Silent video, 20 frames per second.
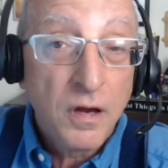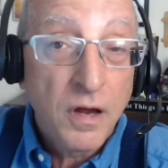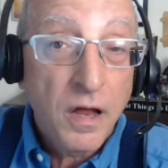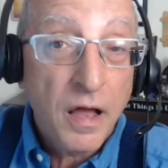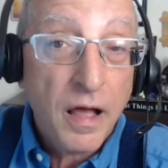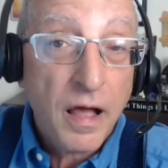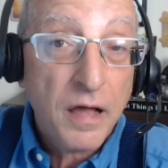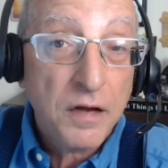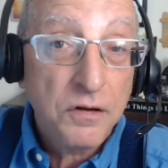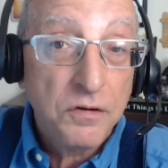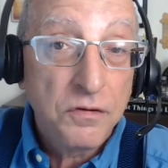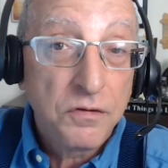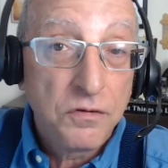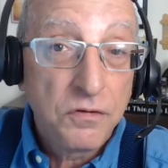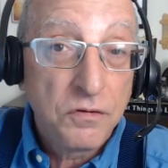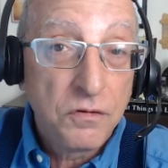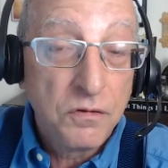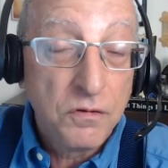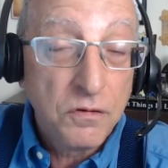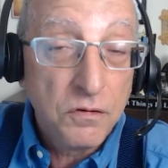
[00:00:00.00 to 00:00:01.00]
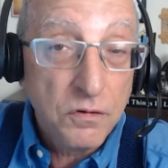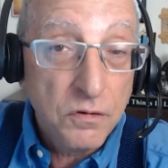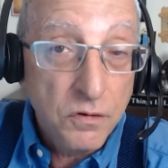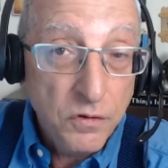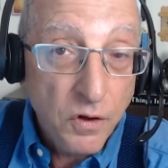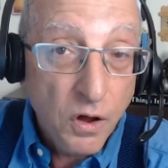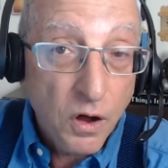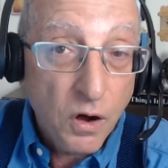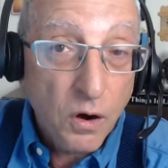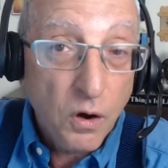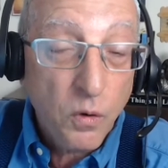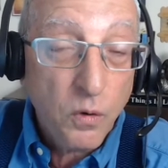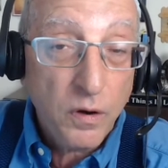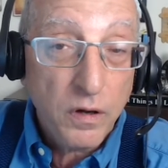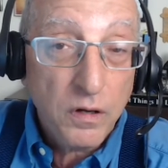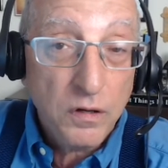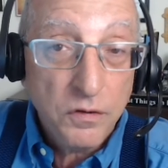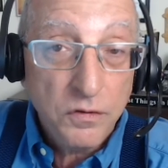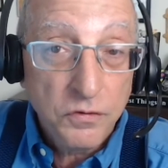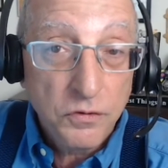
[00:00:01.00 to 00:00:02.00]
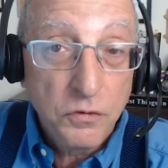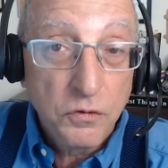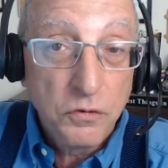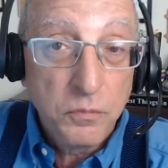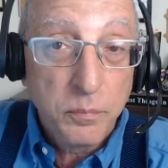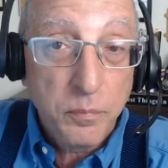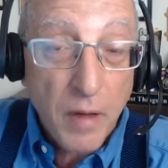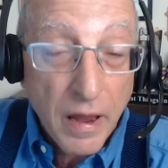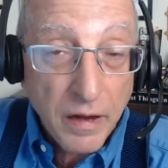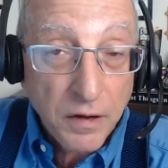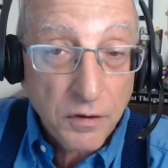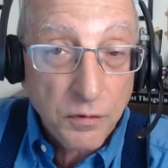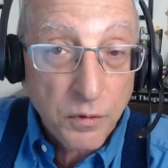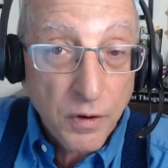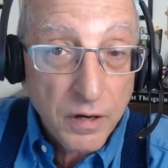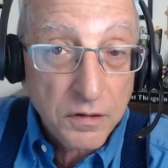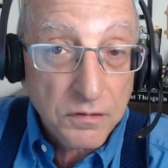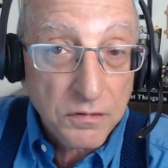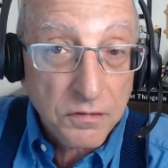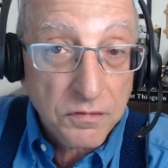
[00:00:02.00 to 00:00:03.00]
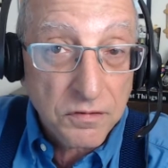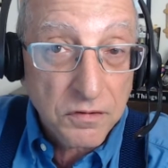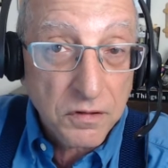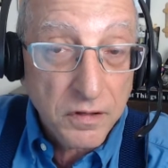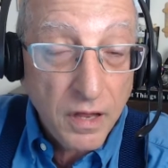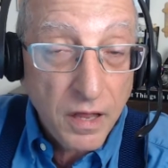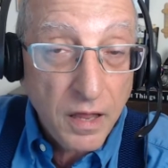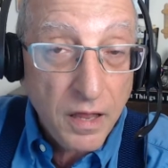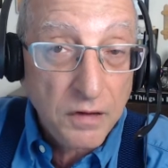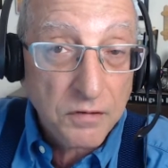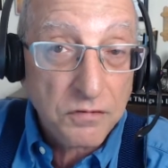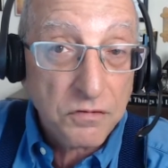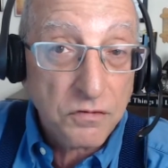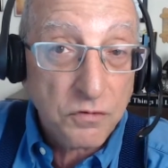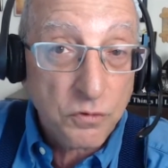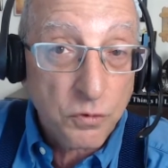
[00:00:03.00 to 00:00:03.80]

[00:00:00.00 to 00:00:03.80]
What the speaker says: how to know and do bank reconciliations,